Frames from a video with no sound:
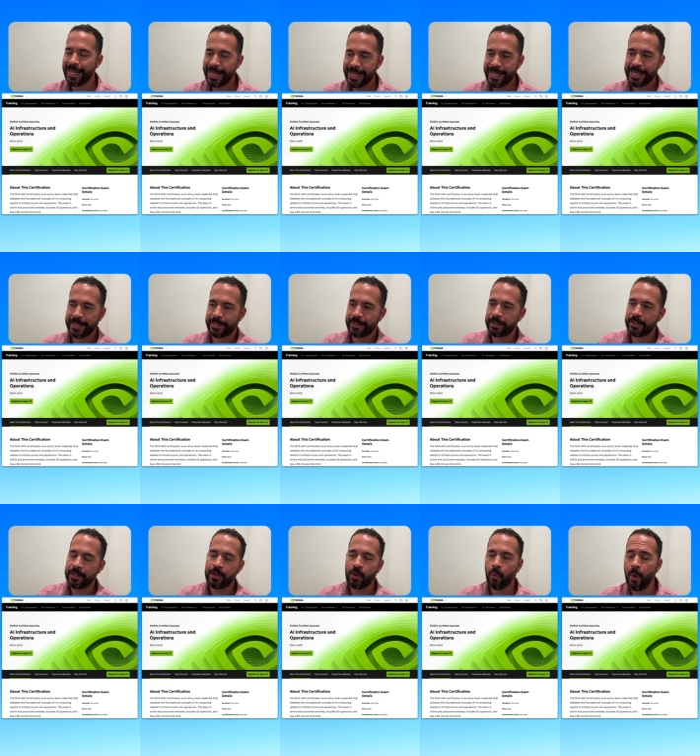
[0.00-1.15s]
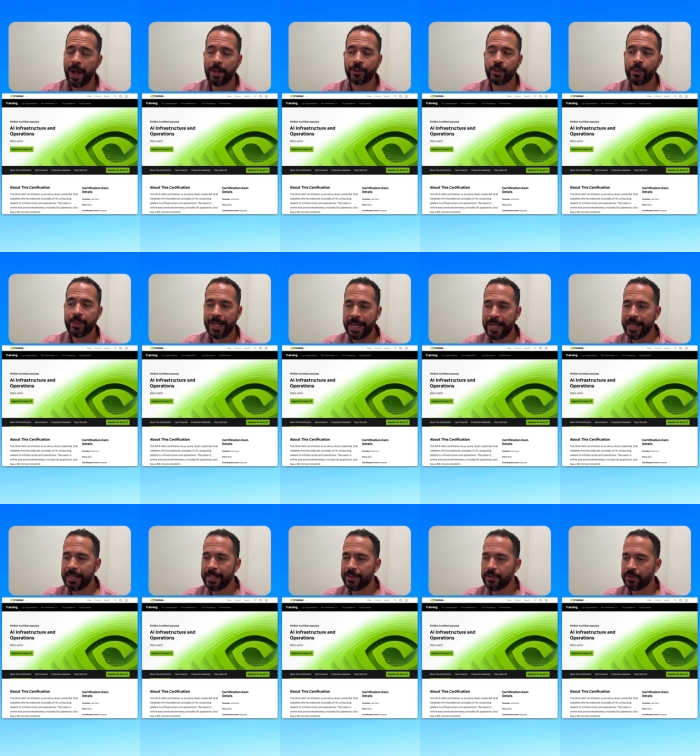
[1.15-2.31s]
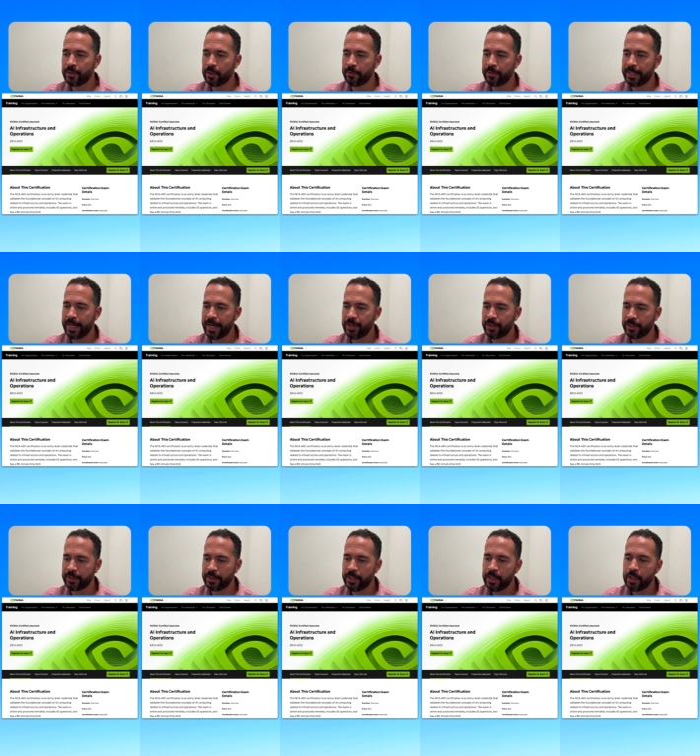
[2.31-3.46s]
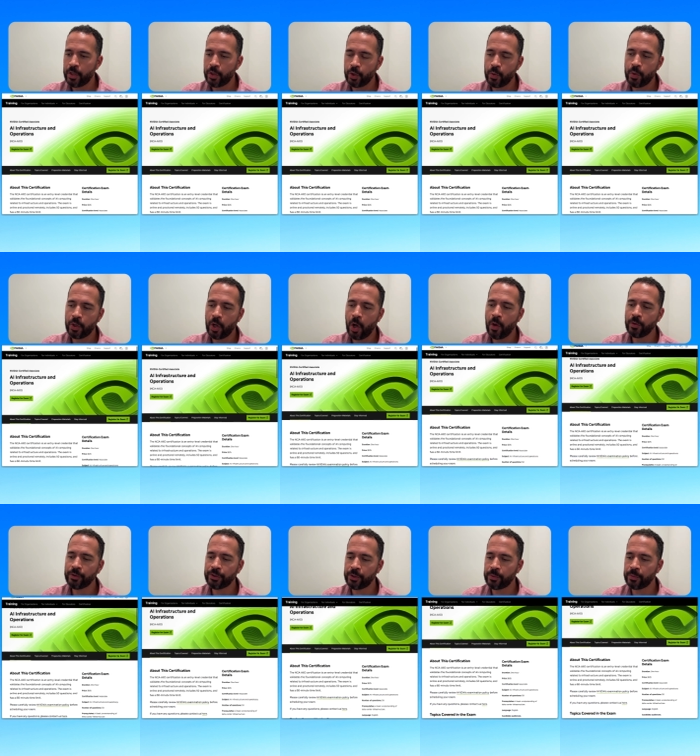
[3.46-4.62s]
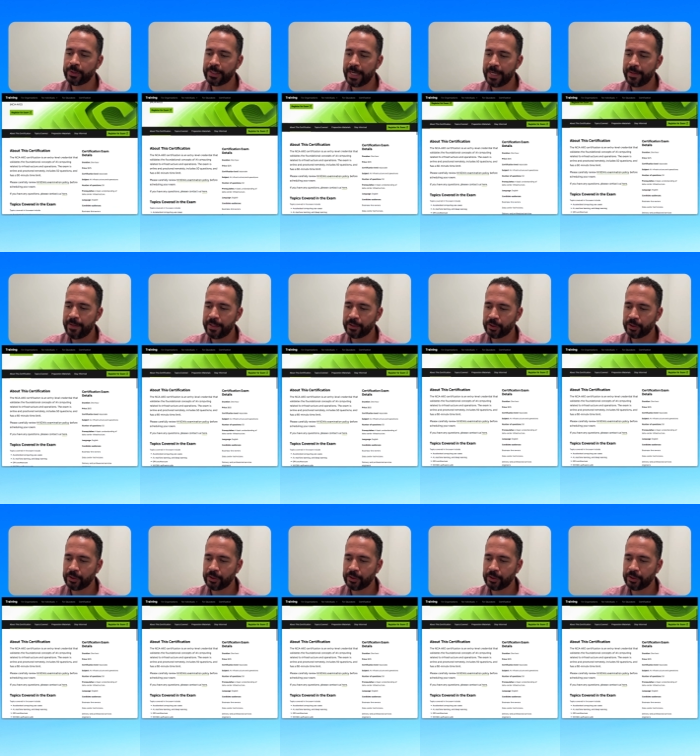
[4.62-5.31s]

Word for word: And while you can get the certification, you could also take the